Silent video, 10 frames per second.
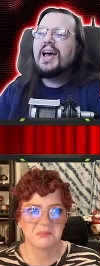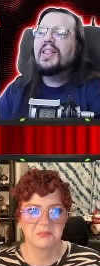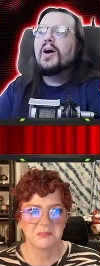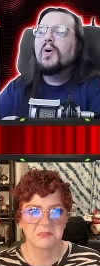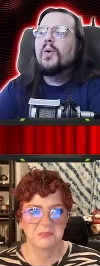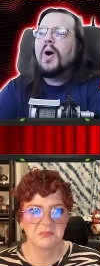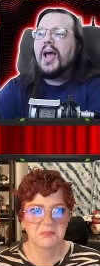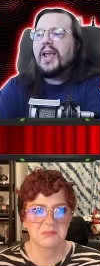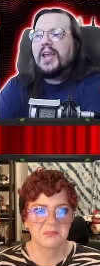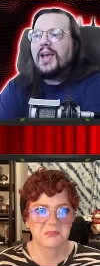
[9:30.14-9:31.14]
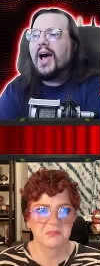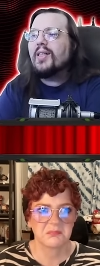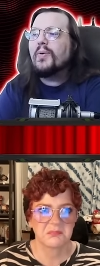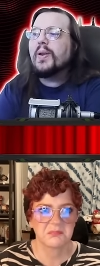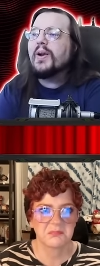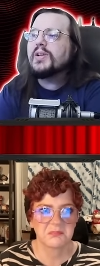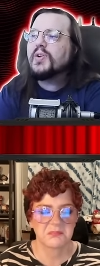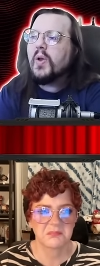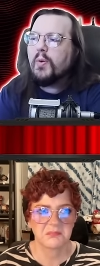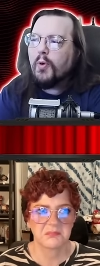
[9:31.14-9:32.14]
Speaker 1: Hilo, Hawaii, Hilo
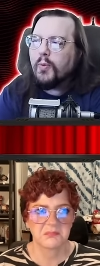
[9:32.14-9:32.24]
International